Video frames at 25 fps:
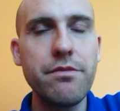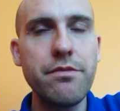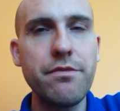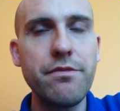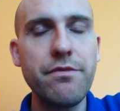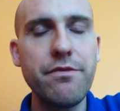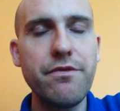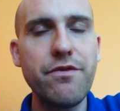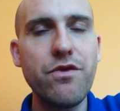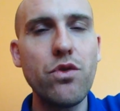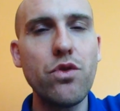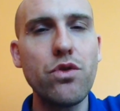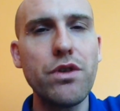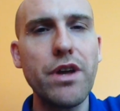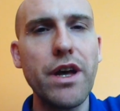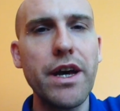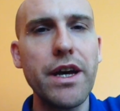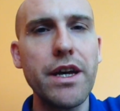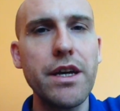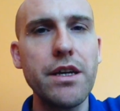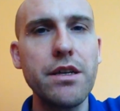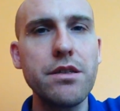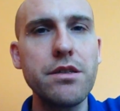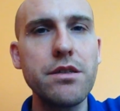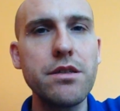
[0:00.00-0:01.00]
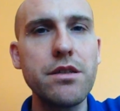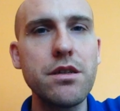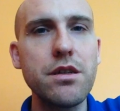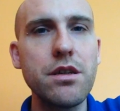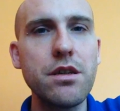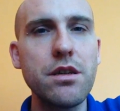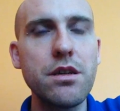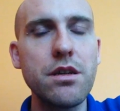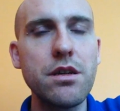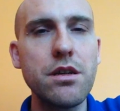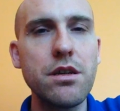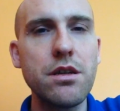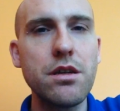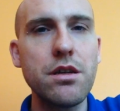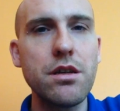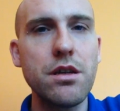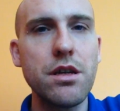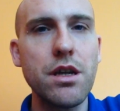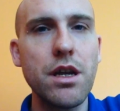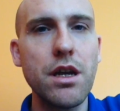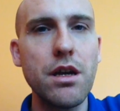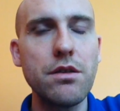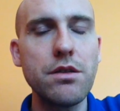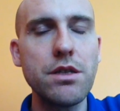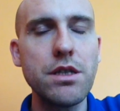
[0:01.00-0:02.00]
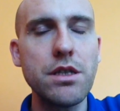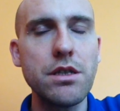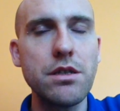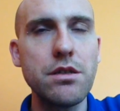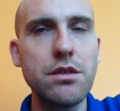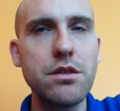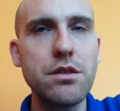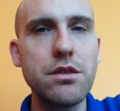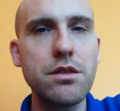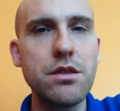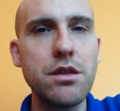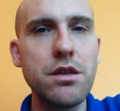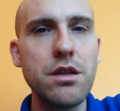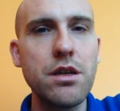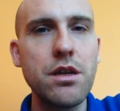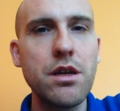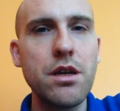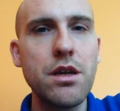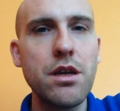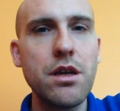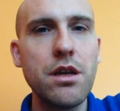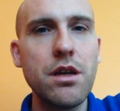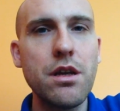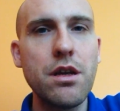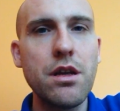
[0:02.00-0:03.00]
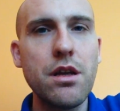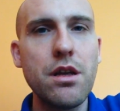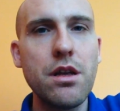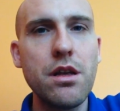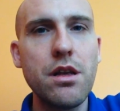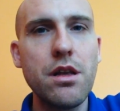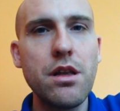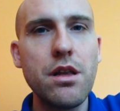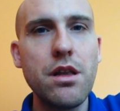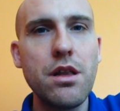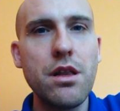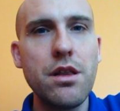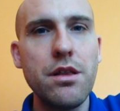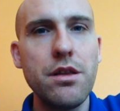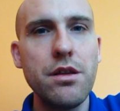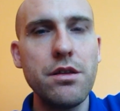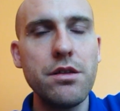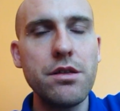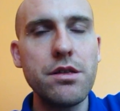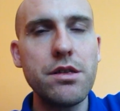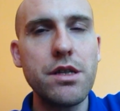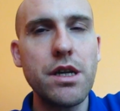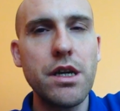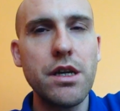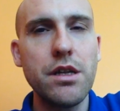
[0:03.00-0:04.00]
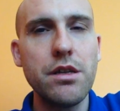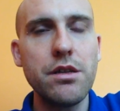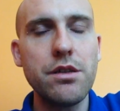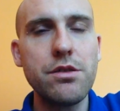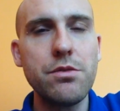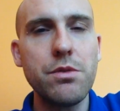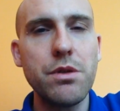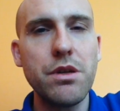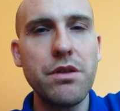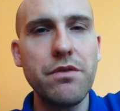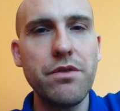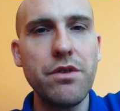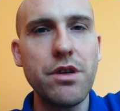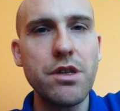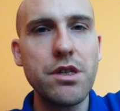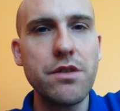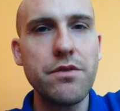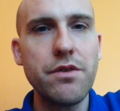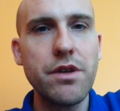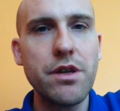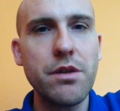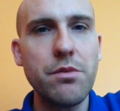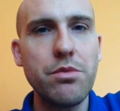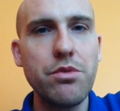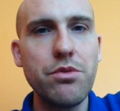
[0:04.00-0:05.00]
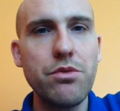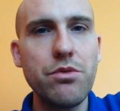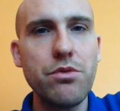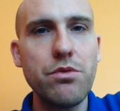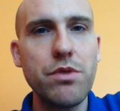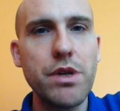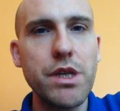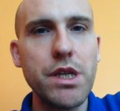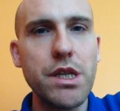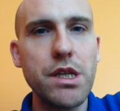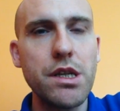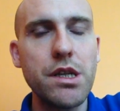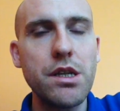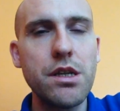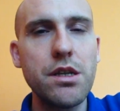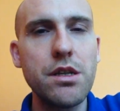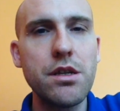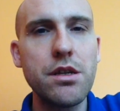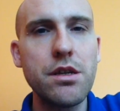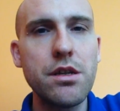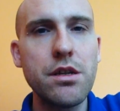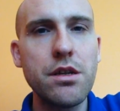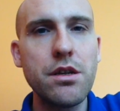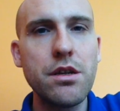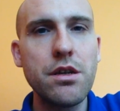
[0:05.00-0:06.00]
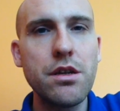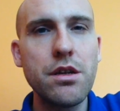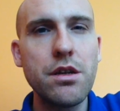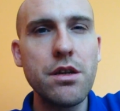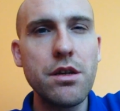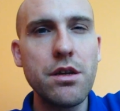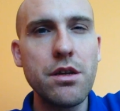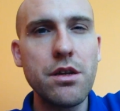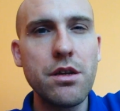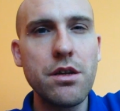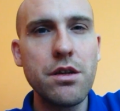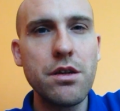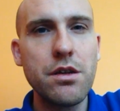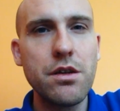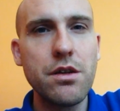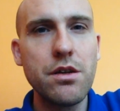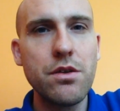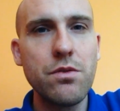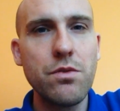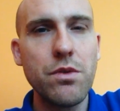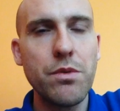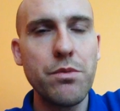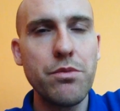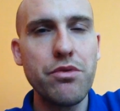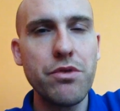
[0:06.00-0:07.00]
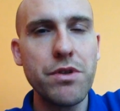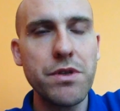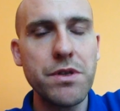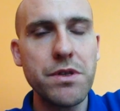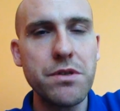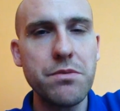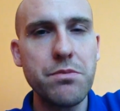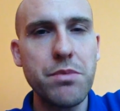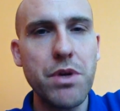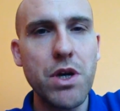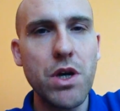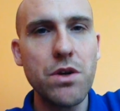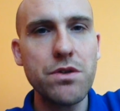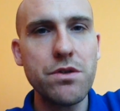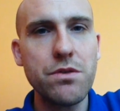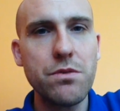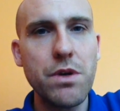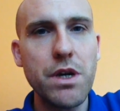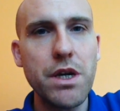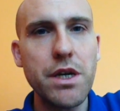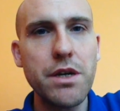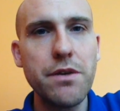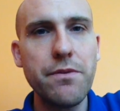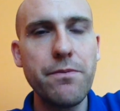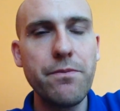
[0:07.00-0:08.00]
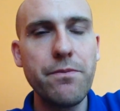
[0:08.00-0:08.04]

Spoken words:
4 days now since Thursday, the 21st of April, when Prince passed away.